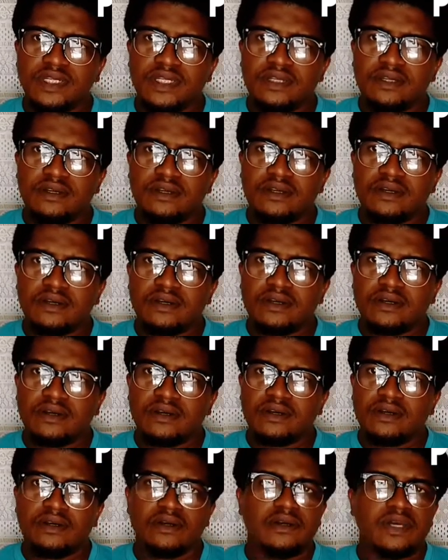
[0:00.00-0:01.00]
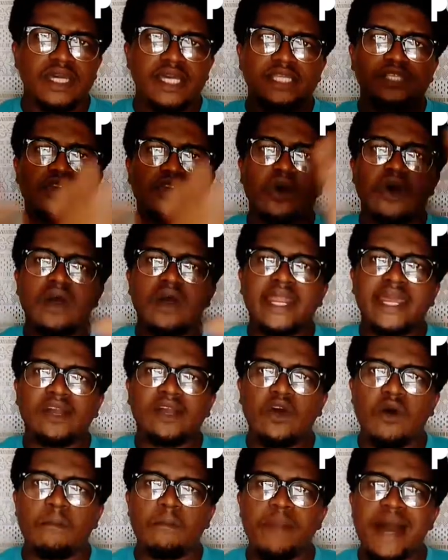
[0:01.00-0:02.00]
it all encompasses
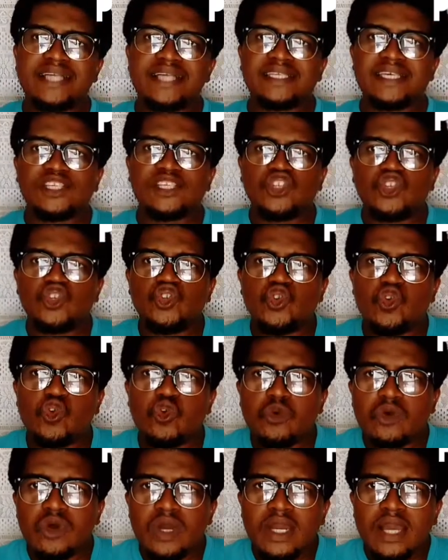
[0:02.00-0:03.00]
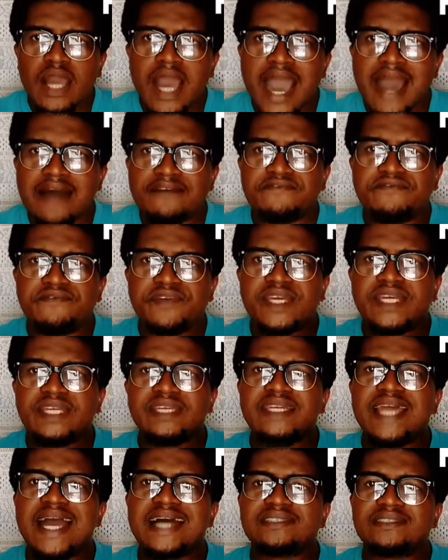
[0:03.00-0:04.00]
you having that
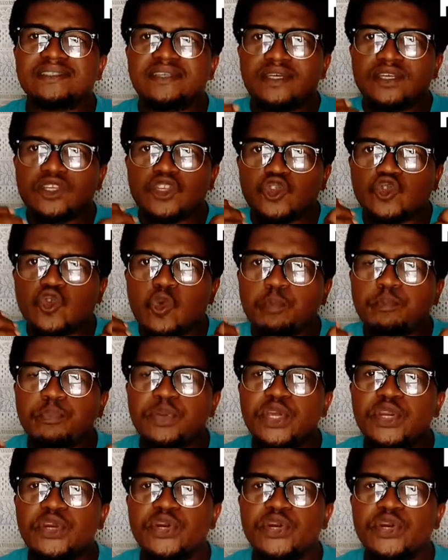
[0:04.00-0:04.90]
superior